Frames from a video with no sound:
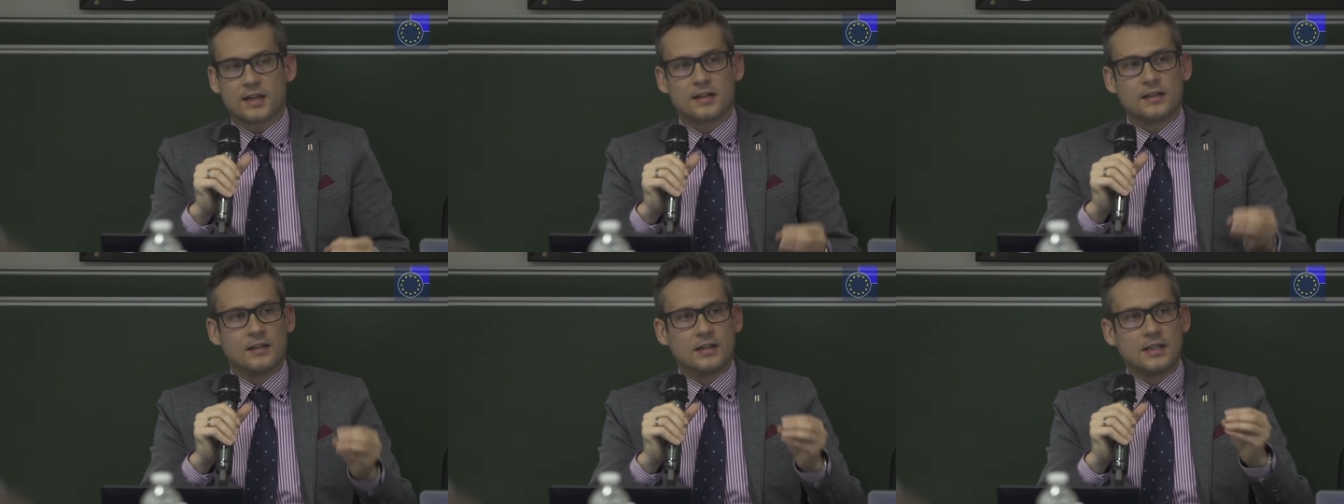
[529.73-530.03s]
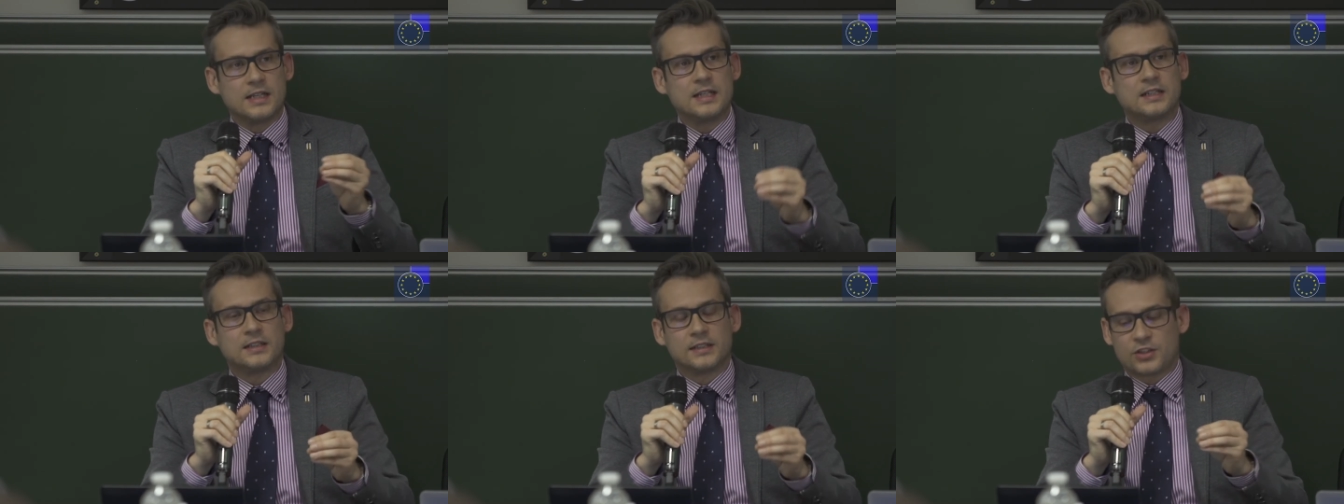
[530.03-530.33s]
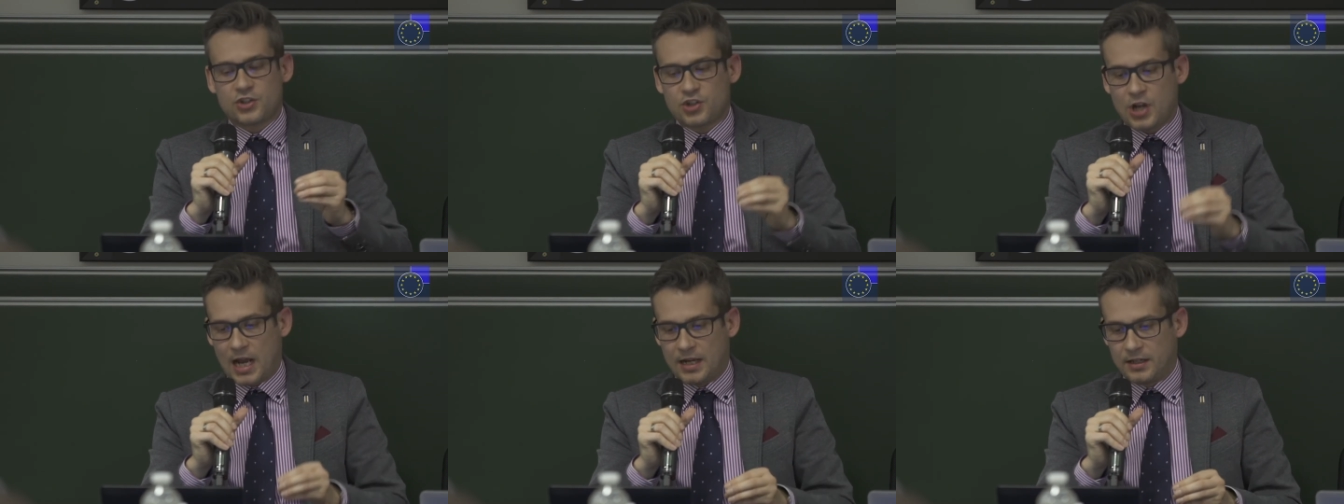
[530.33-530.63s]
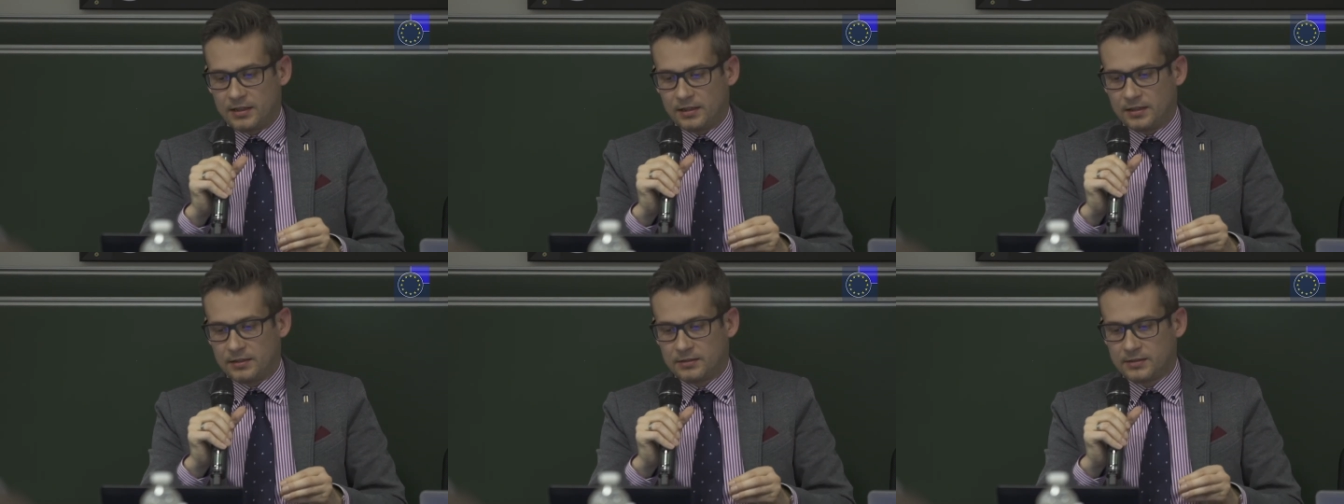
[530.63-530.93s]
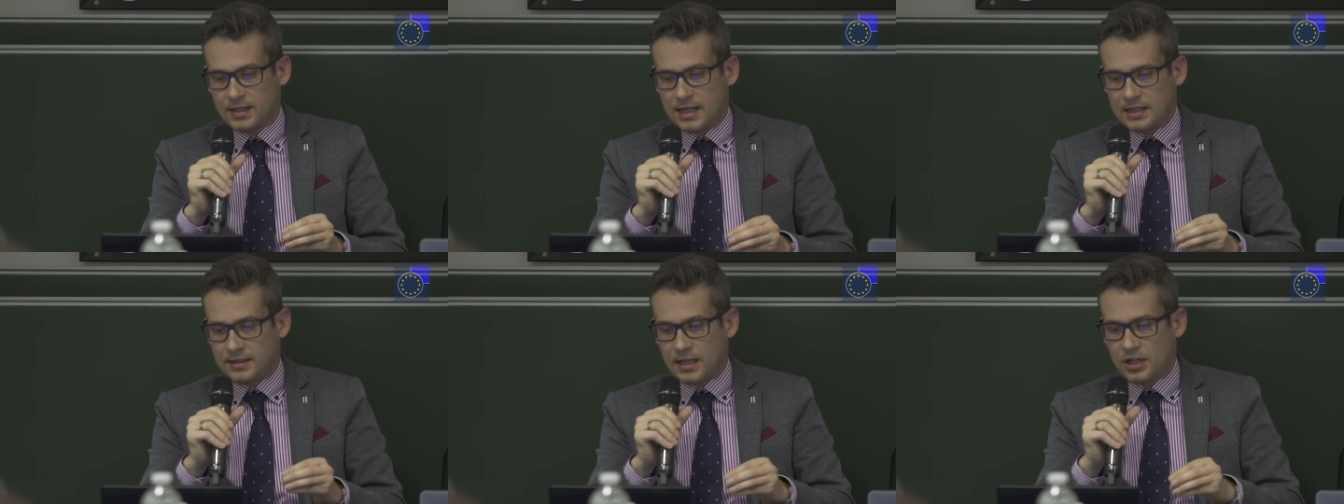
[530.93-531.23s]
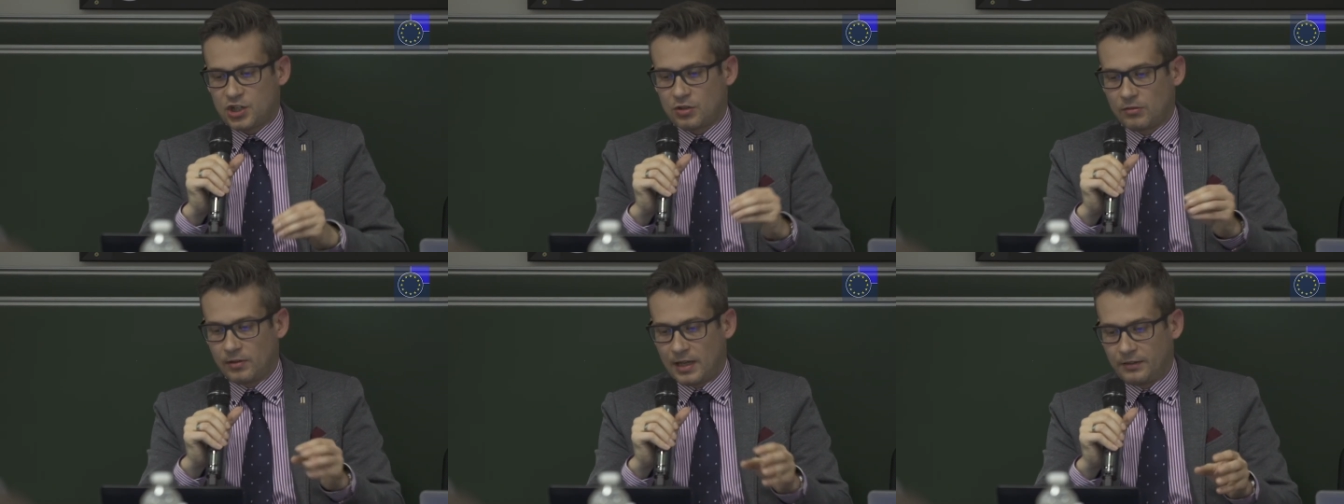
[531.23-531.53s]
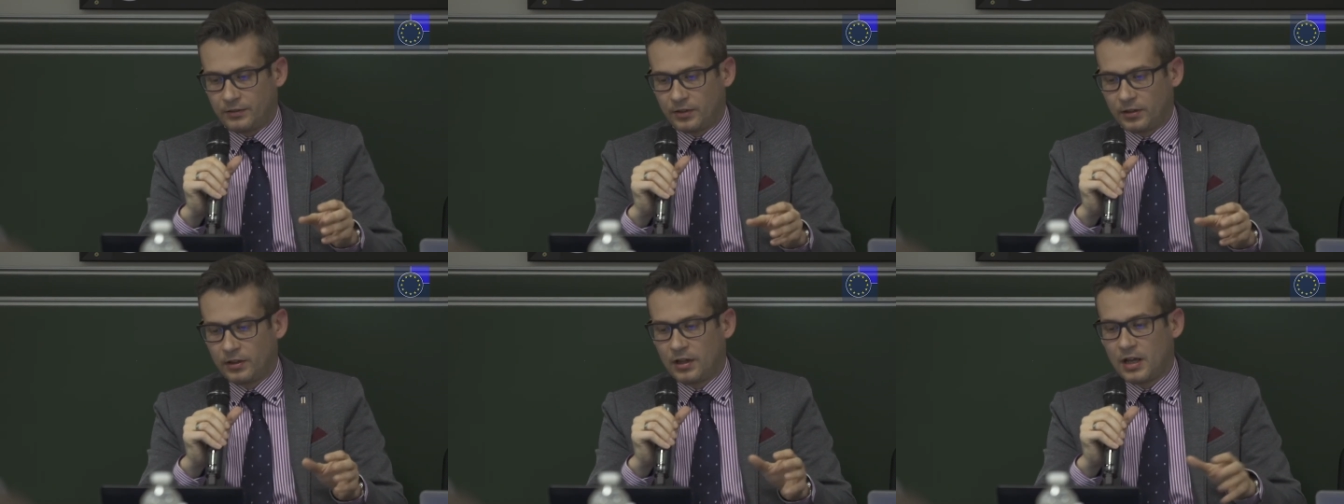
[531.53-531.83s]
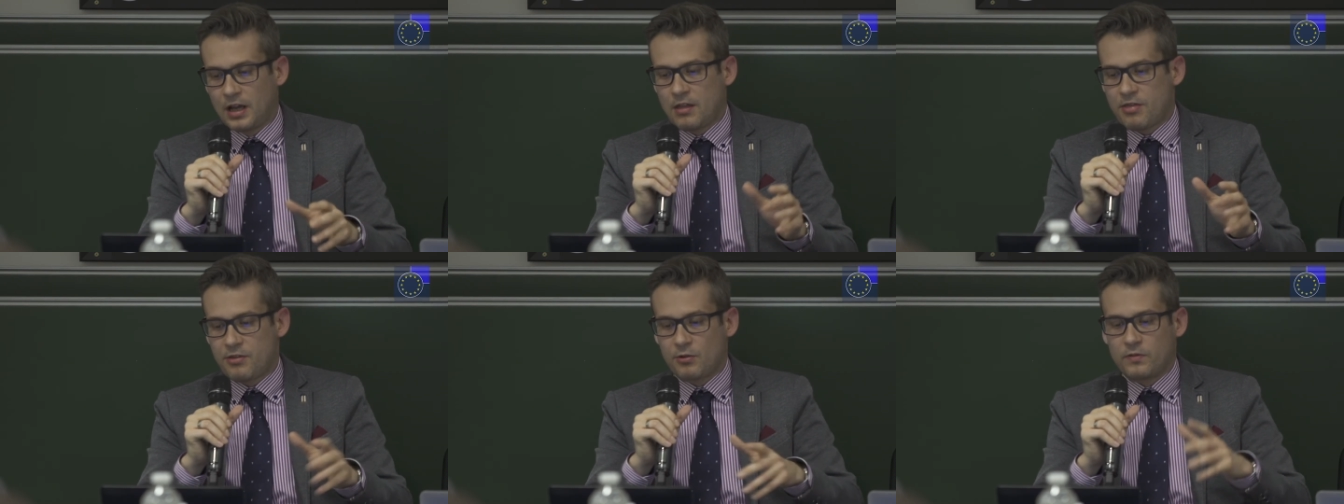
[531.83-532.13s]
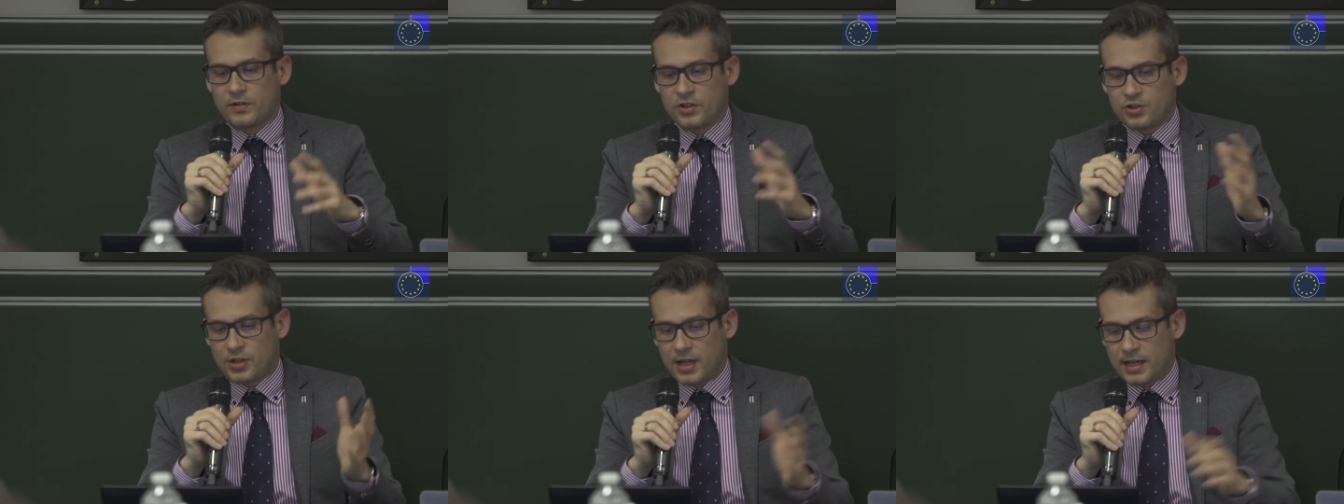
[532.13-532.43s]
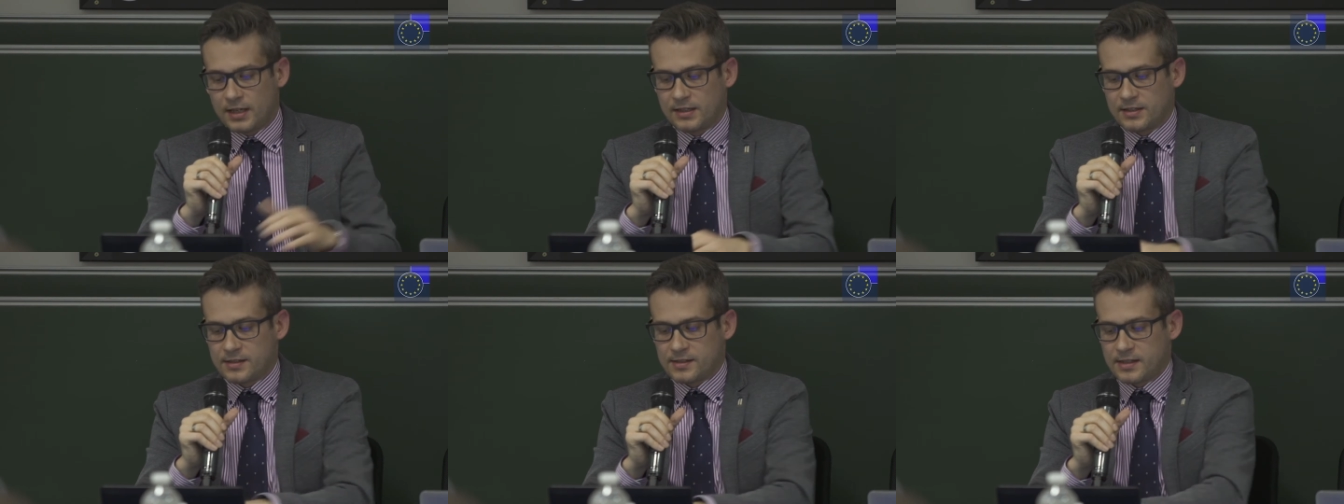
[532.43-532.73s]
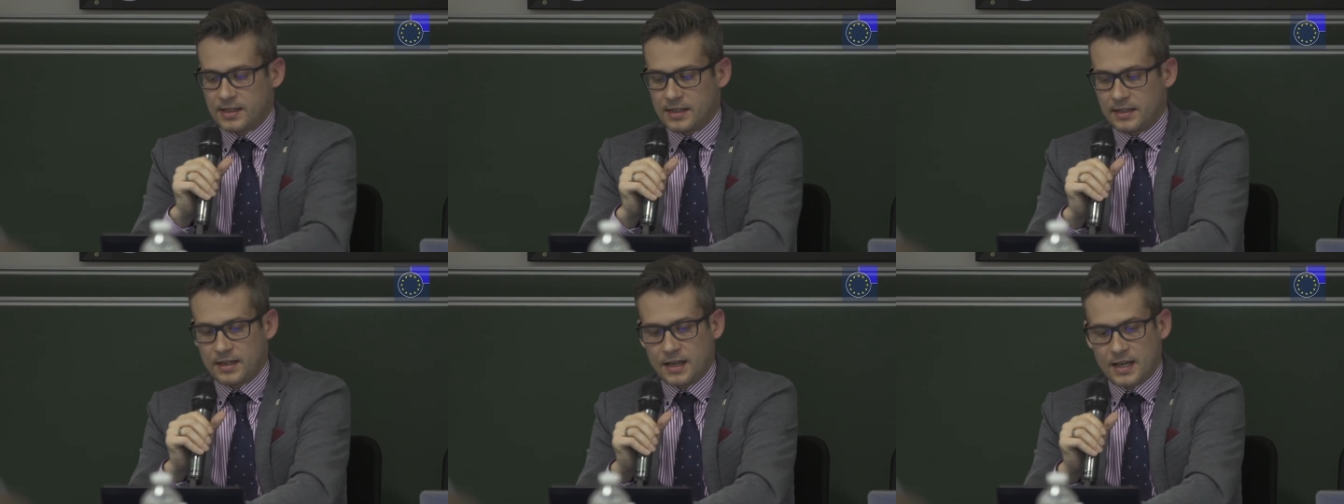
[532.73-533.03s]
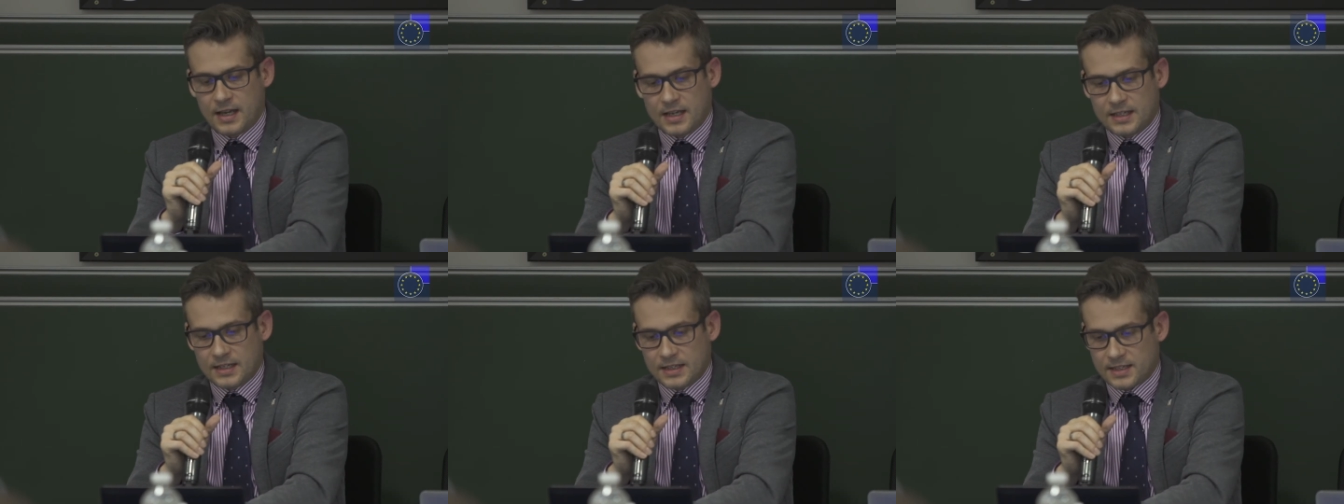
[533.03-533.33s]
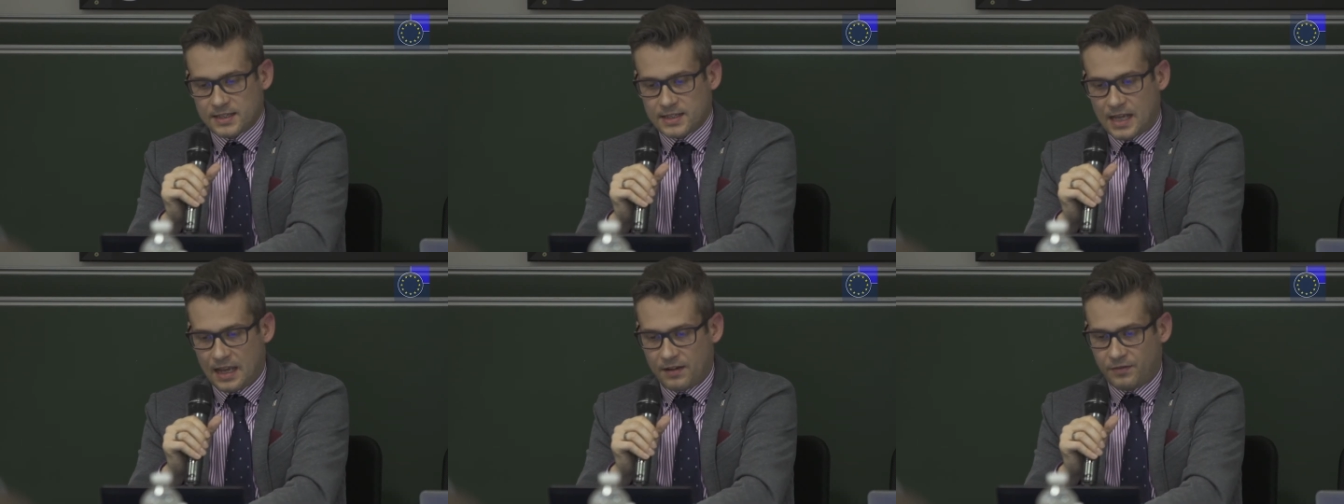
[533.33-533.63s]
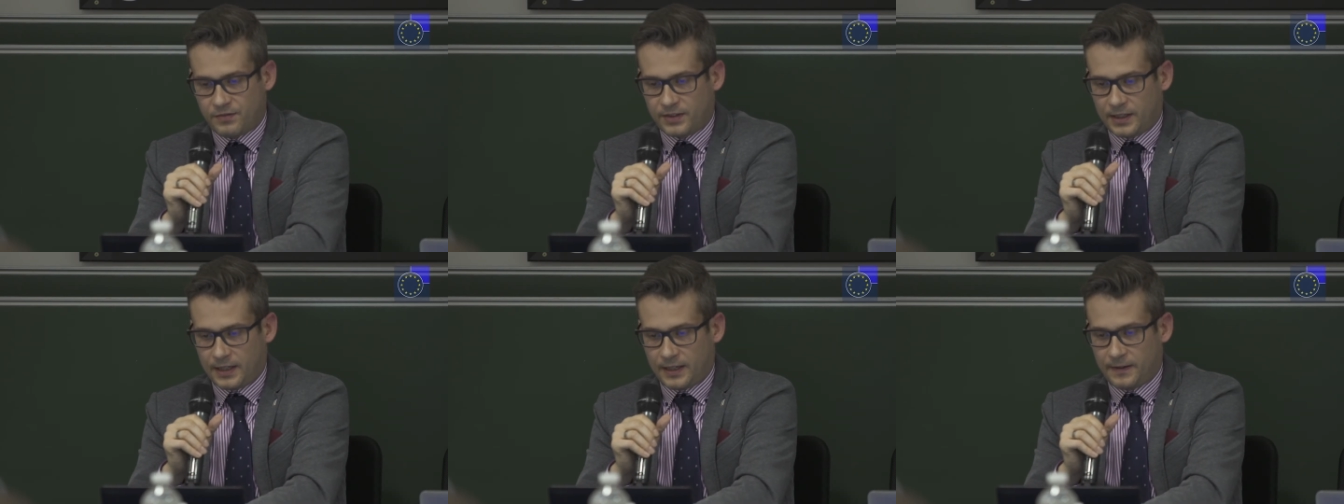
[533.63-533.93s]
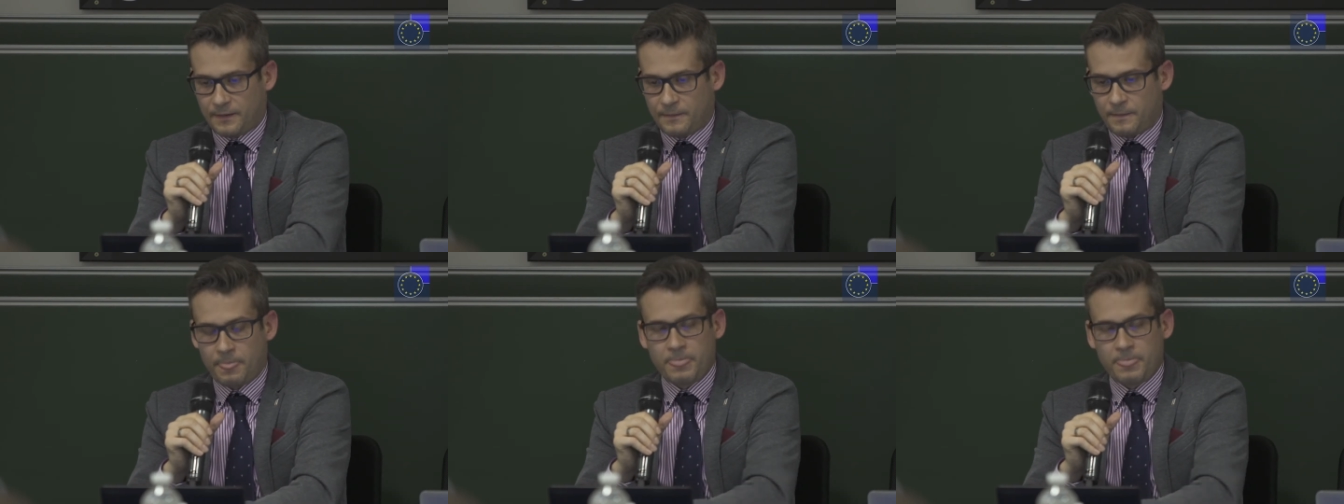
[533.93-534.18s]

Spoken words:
a legal channel at national level through which they can seek safety.